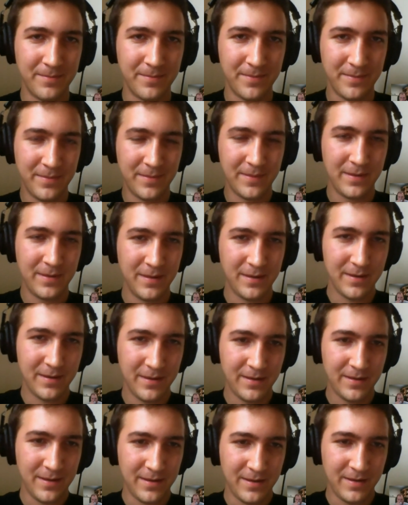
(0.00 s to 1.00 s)
I'll
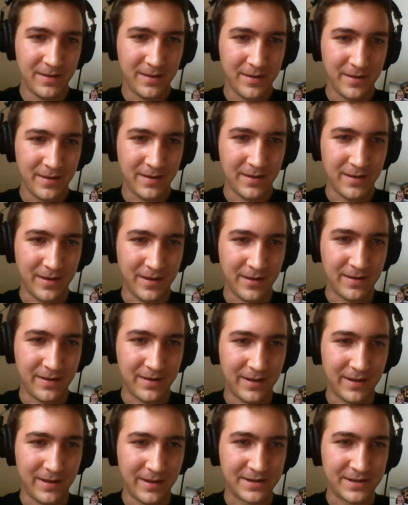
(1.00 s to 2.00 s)

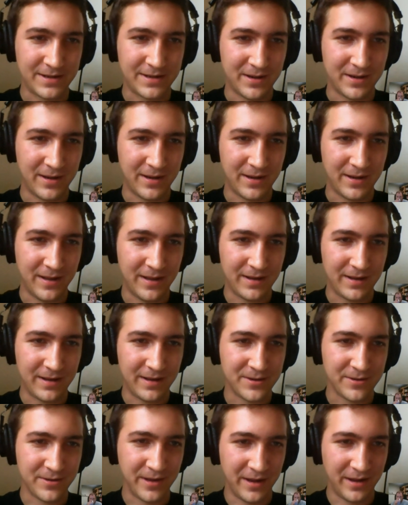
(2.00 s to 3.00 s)

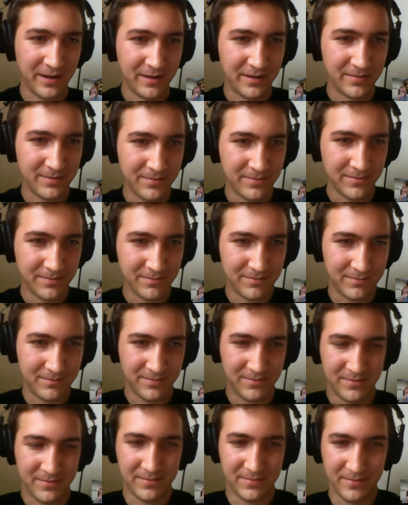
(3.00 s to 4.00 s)

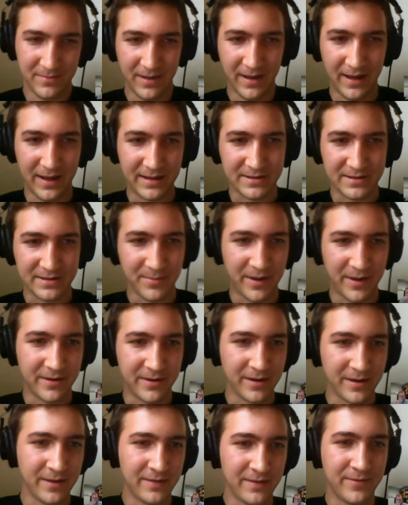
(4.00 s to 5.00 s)
actually
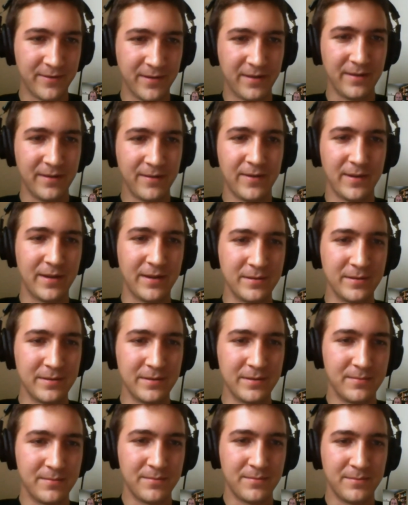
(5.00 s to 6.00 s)
ask Marek
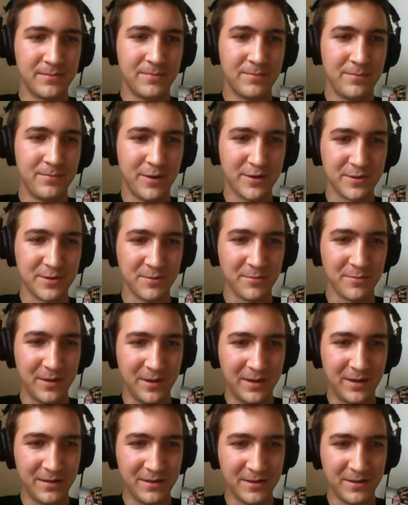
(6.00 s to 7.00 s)
if he can
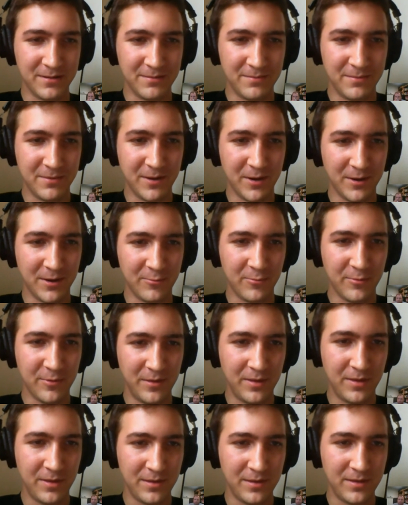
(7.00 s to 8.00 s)
possibly
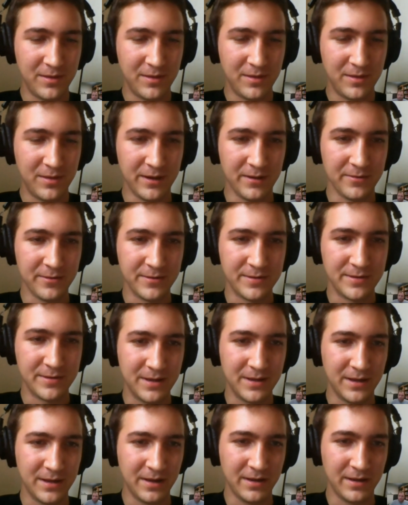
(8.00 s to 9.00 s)
talk with
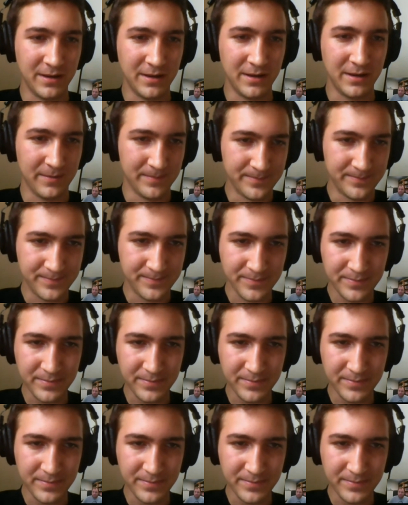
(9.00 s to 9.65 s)
Daniel and see